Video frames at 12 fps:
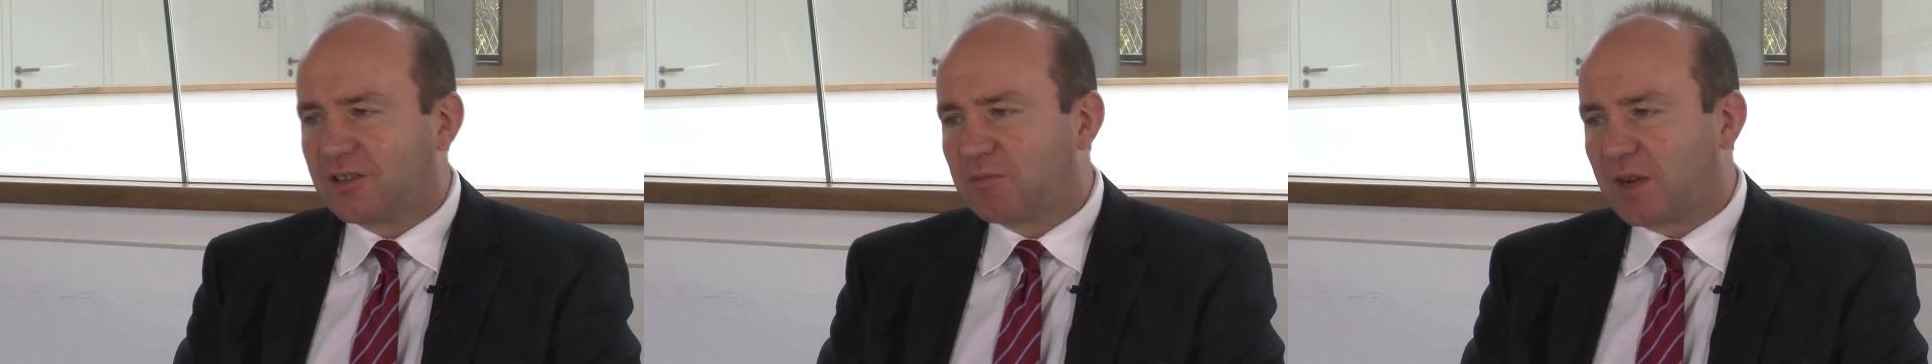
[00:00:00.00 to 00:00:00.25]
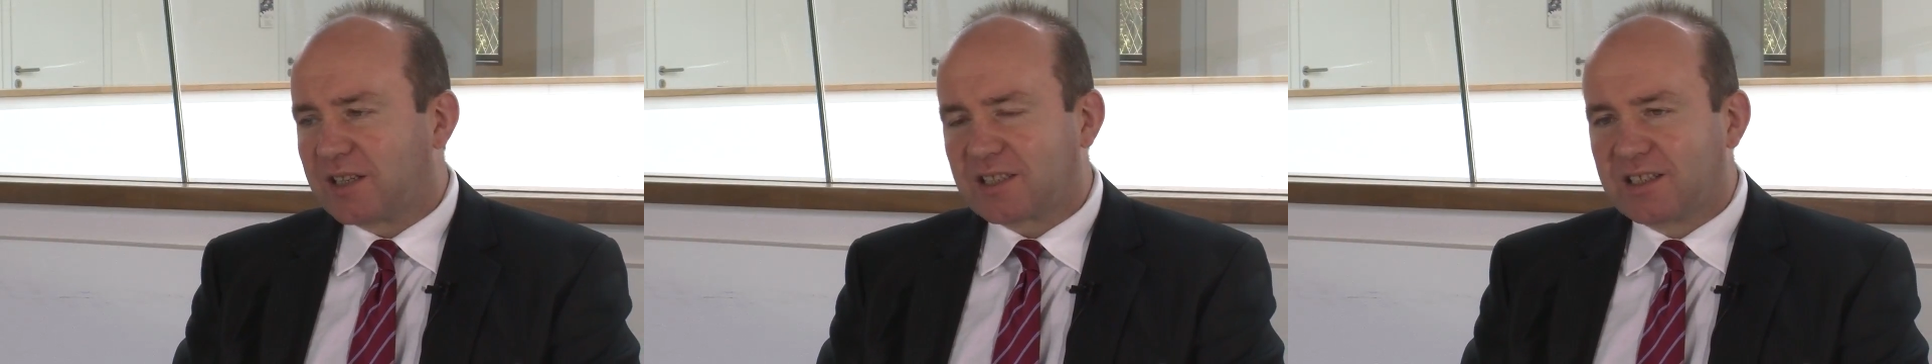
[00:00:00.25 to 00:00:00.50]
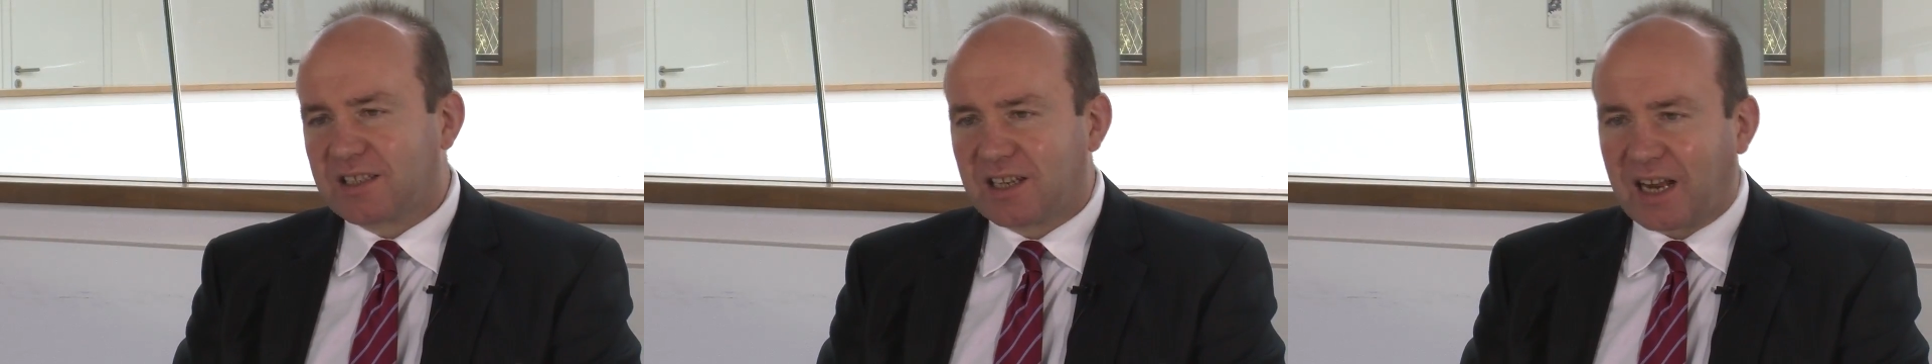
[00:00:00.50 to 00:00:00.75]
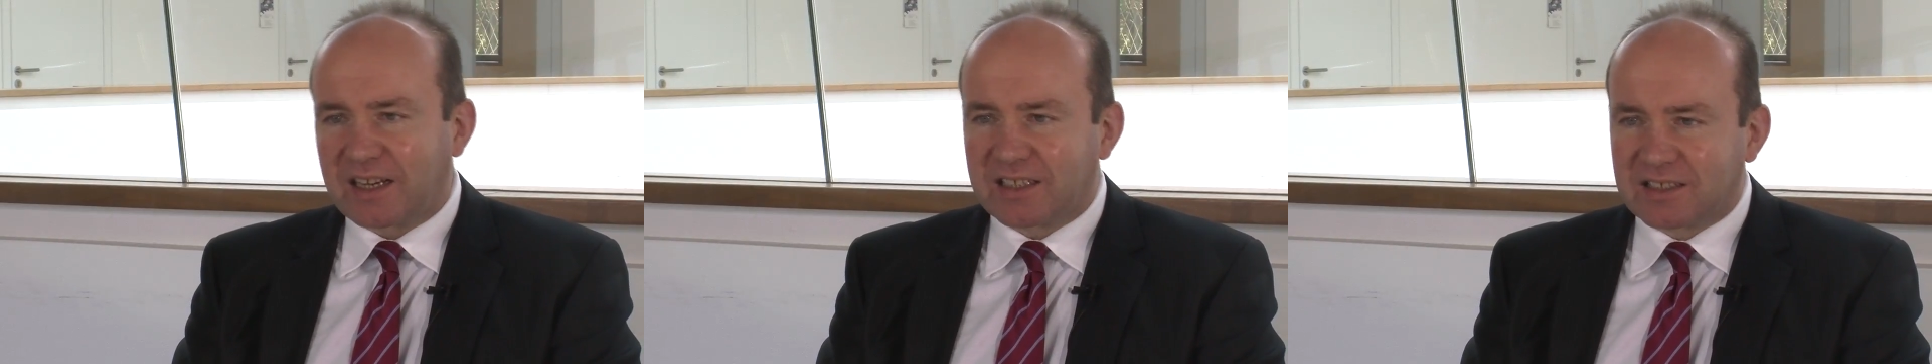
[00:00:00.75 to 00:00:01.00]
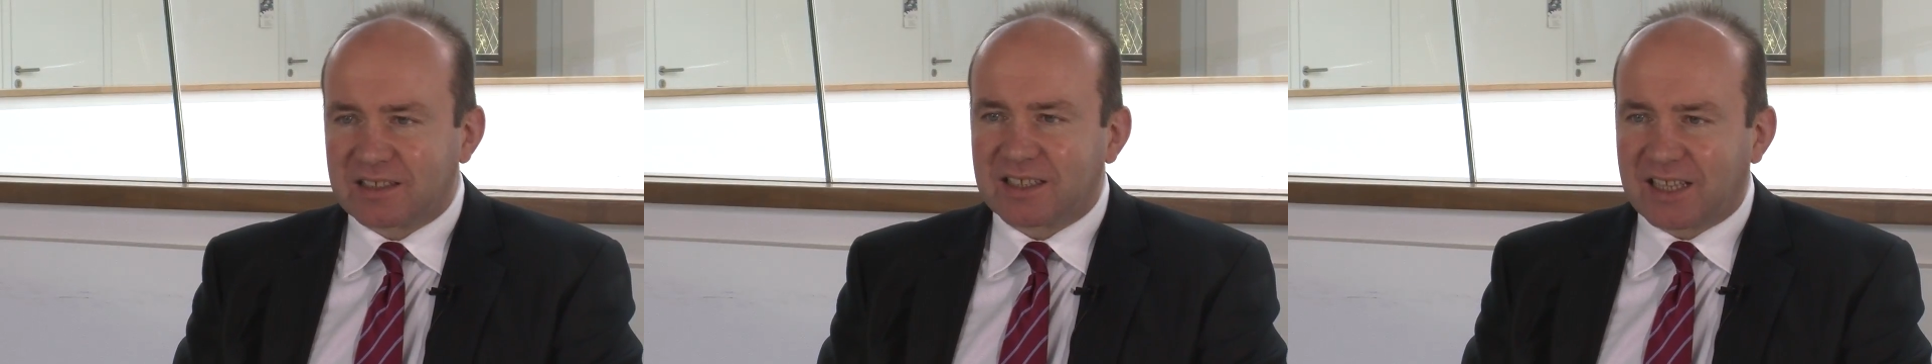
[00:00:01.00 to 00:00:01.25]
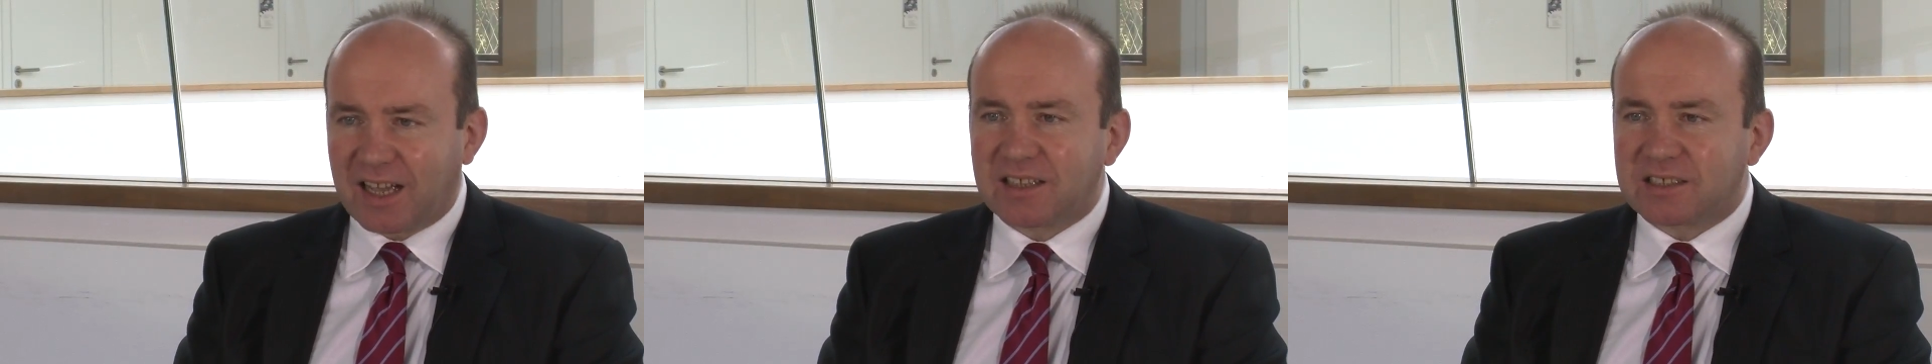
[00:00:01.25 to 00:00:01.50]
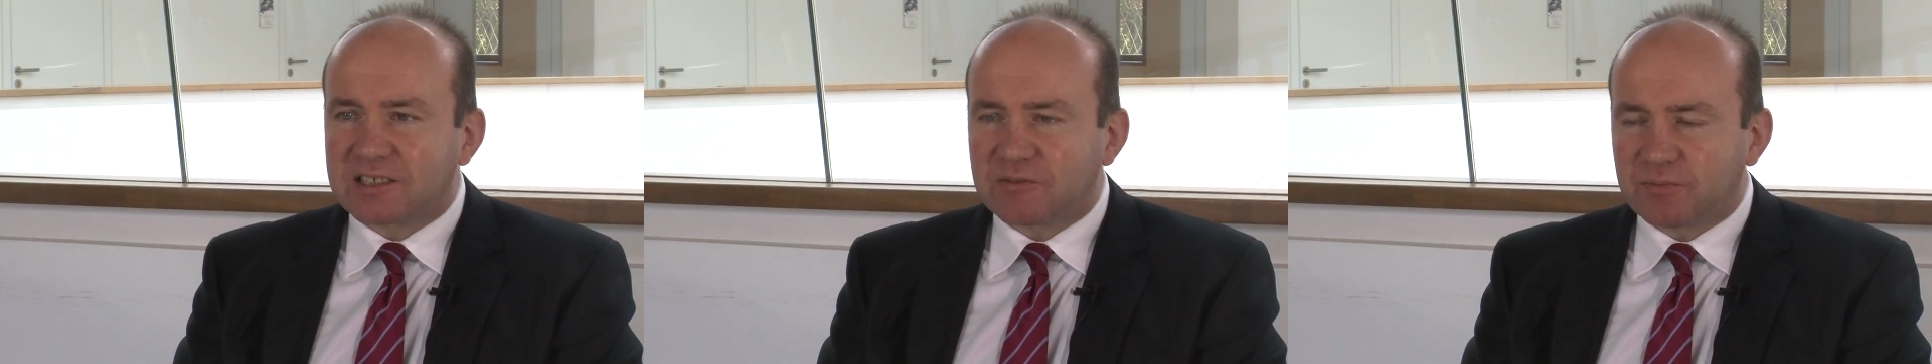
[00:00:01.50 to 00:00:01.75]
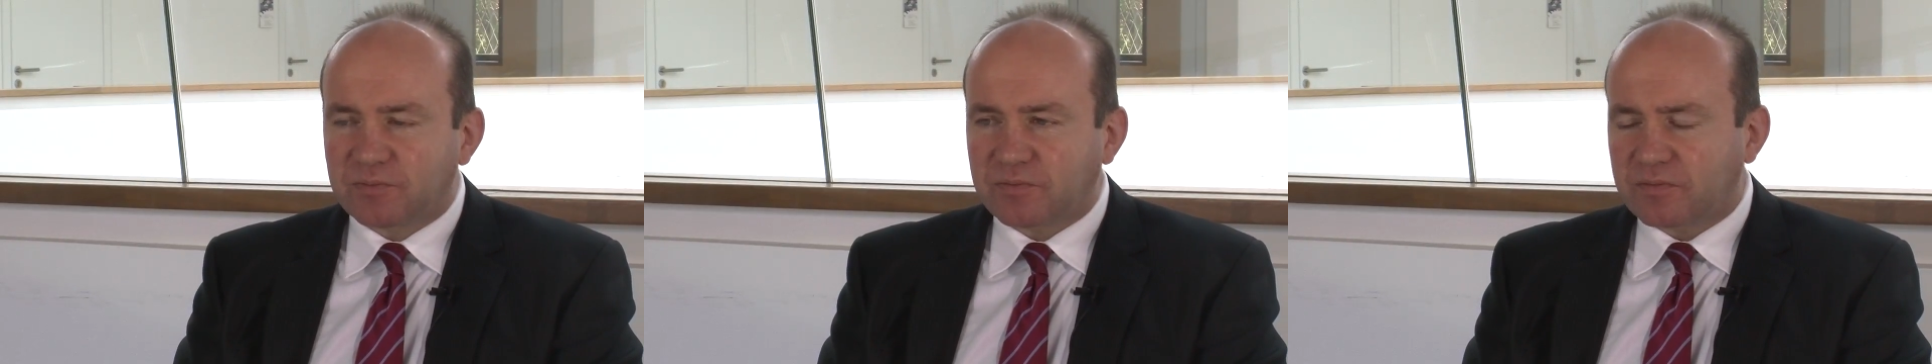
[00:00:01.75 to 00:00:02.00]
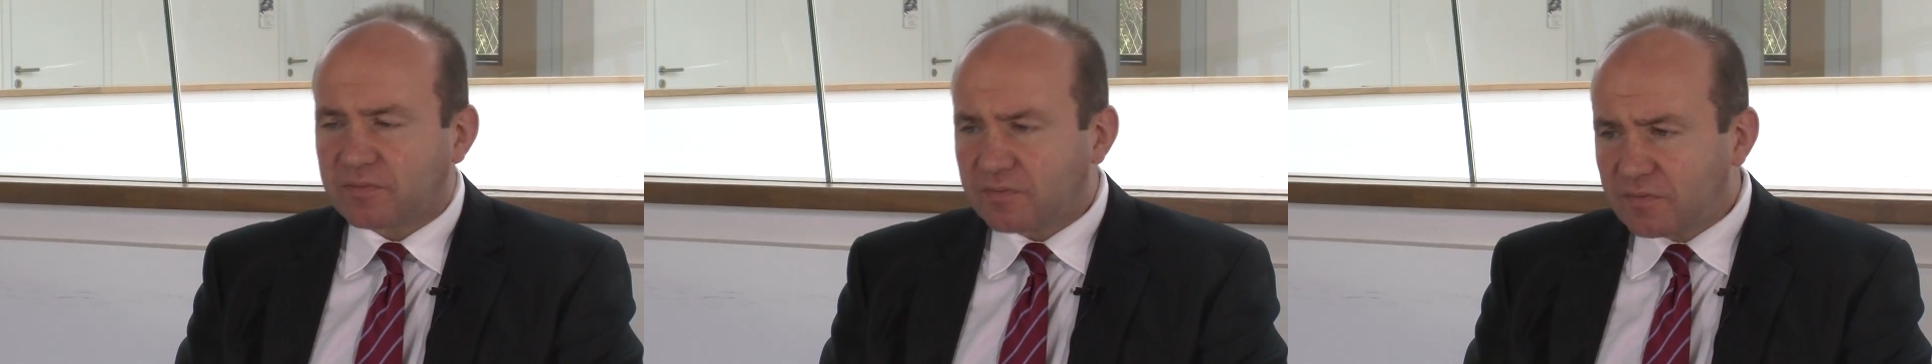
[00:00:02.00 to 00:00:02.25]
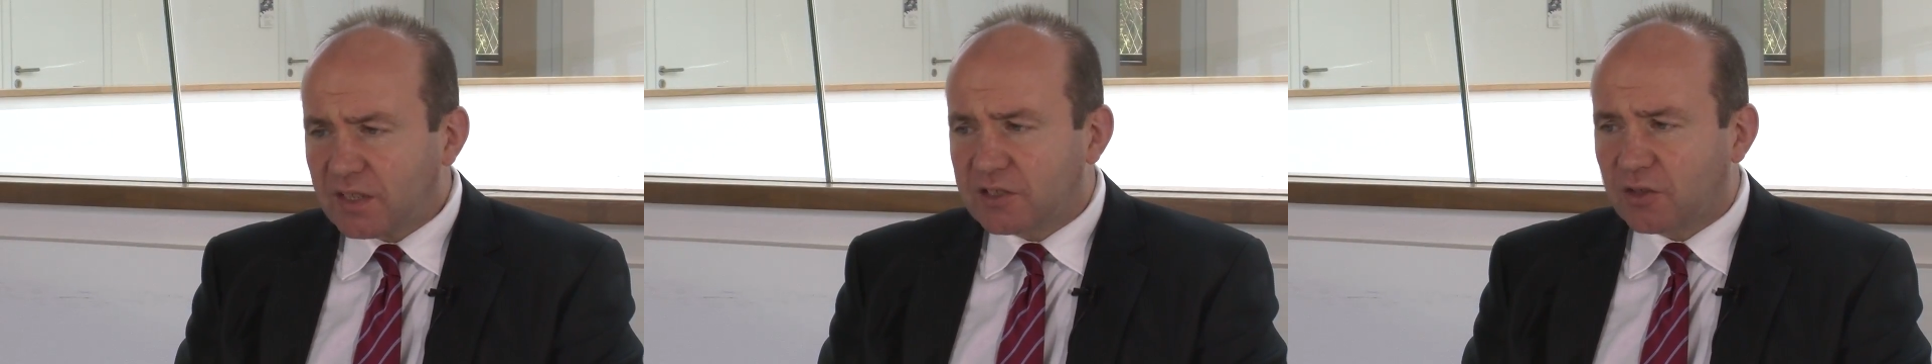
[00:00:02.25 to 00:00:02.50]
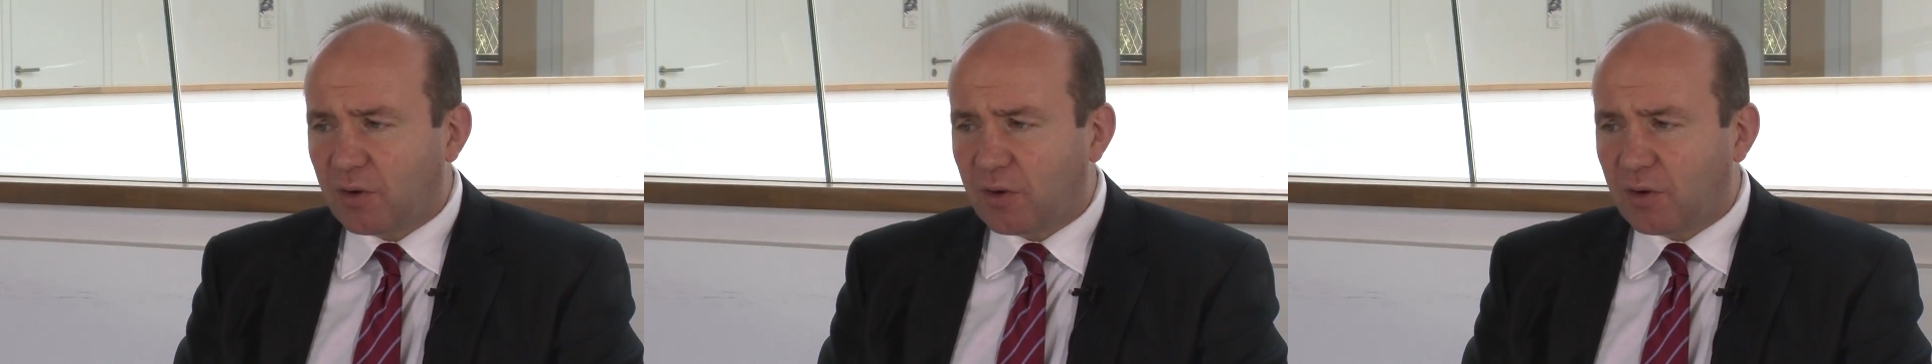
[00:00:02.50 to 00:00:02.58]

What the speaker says: makes clear that that isn't the case. And